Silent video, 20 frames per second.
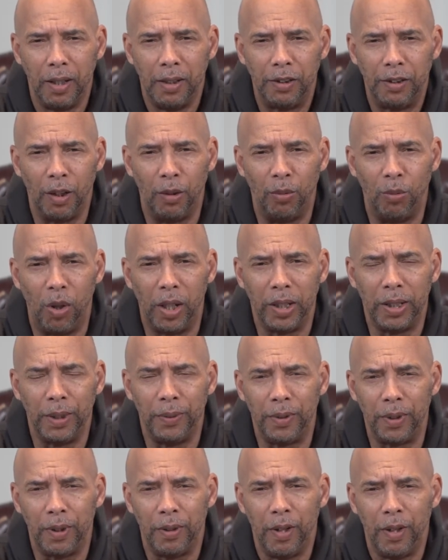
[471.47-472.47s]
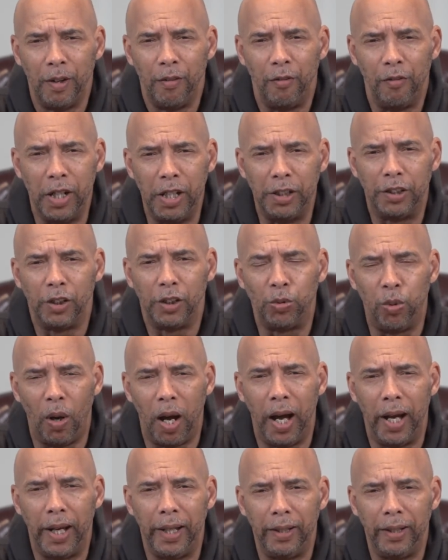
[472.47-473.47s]
So one of the reasons
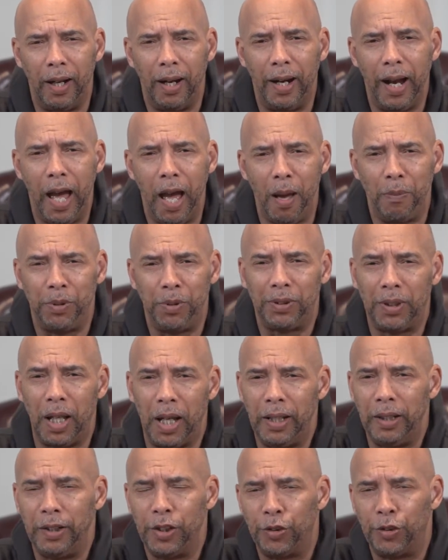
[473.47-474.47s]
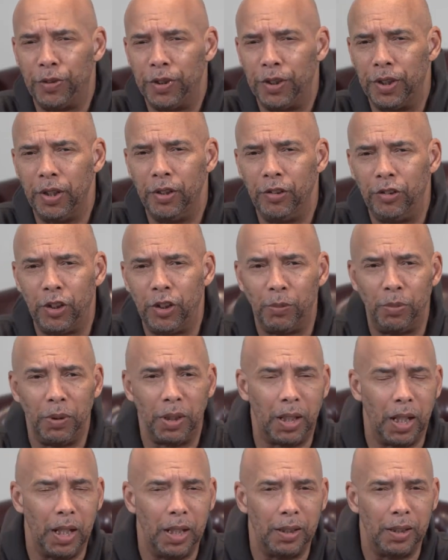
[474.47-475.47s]
why our appetite is reduced is
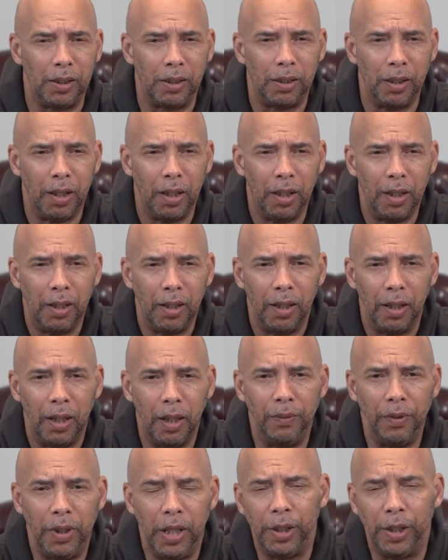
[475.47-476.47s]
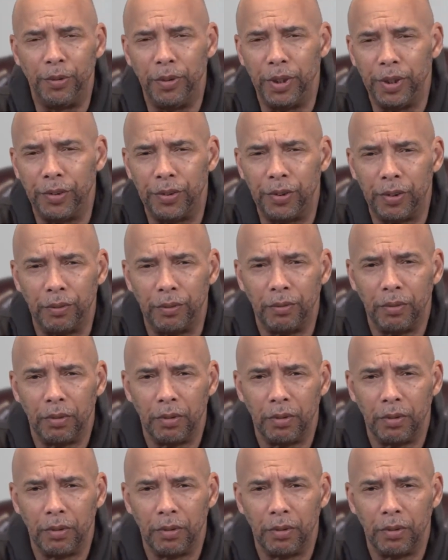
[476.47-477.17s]
because of ignorance.